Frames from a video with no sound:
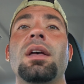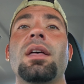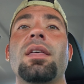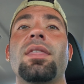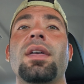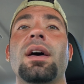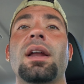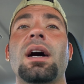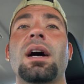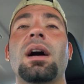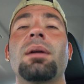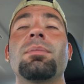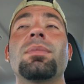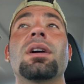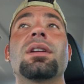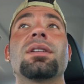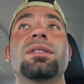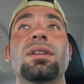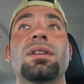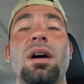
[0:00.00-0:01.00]
that I'm
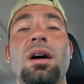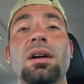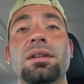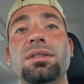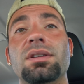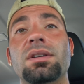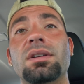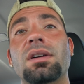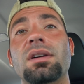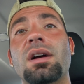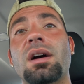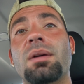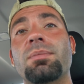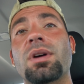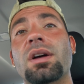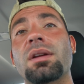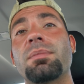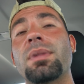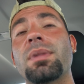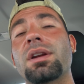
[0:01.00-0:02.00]
not a doctor, I'm
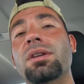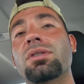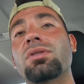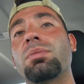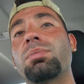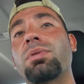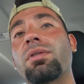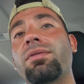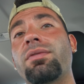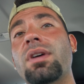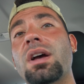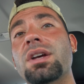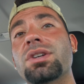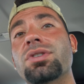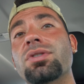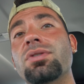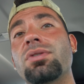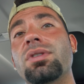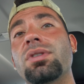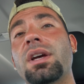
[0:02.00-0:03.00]
not a medical
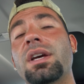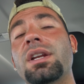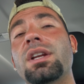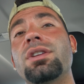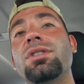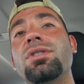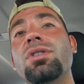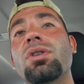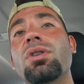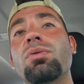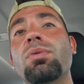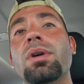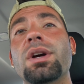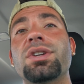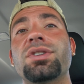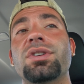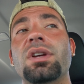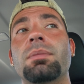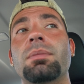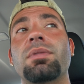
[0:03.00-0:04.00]
professional, and in no way,
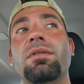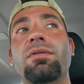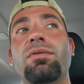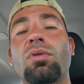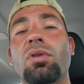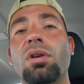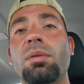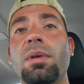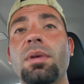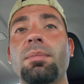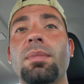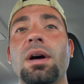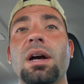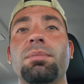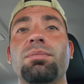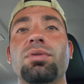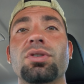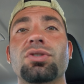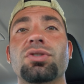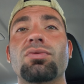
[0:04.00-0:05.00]
shape, or form am I
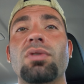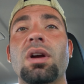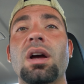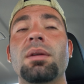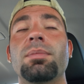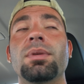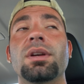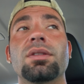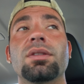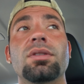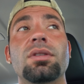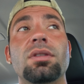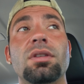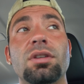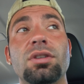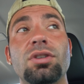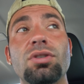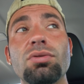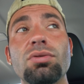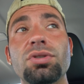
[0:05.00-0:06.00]
prescribing the
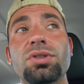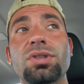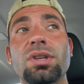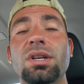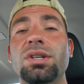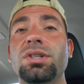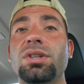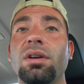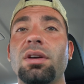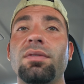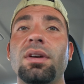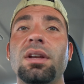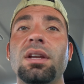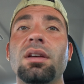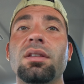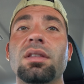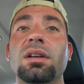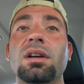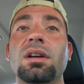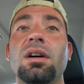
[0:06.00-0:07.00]
usage of any
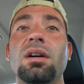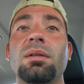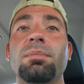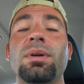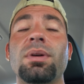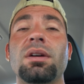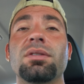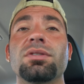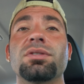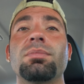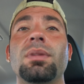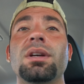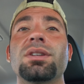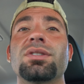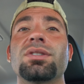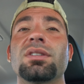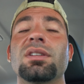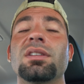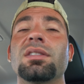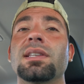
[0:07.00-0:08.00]
of the compounds
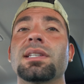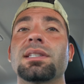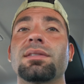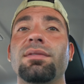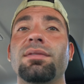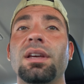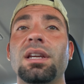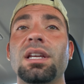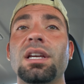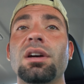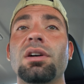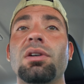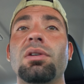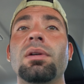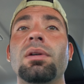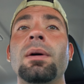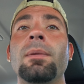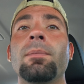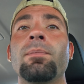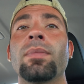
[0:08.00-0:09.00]
mentioned in this video.
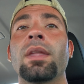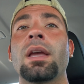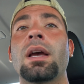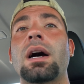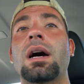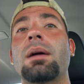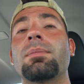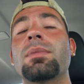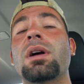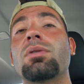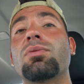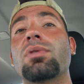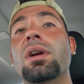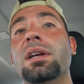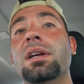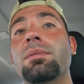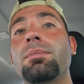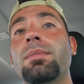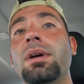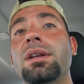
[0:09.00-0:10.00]
I'm not
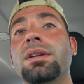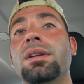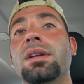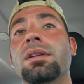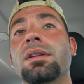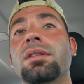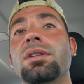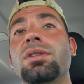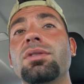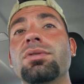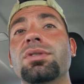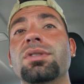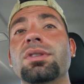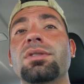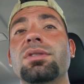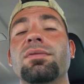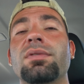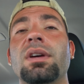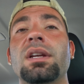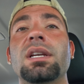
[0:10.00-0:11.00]
recommending the usage
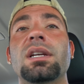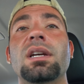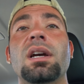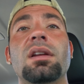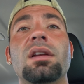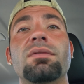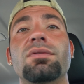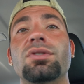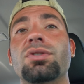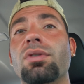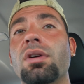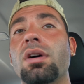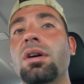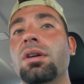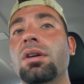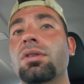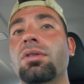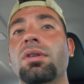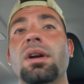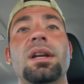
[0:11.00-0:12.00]
of any kind of
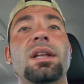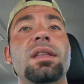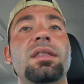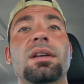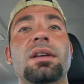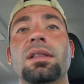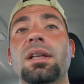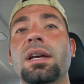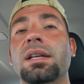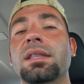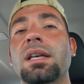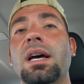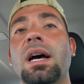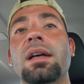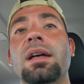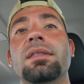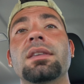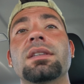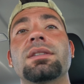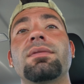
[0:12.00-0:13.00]
drug or anything like
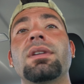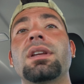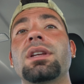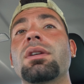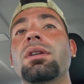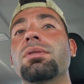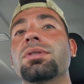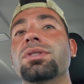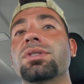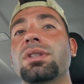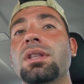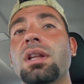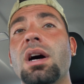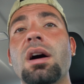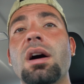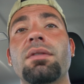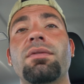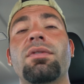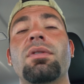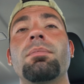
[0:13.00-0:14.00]
that. This video is
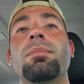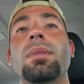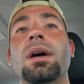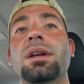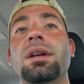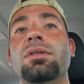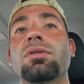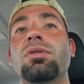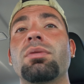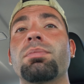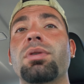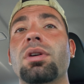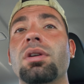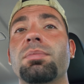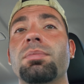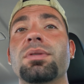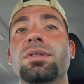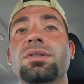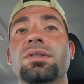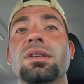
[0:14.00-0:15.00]
not for medical
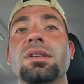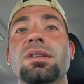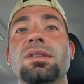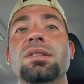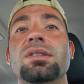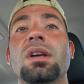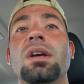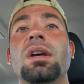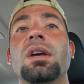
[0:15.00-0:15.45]
purposes.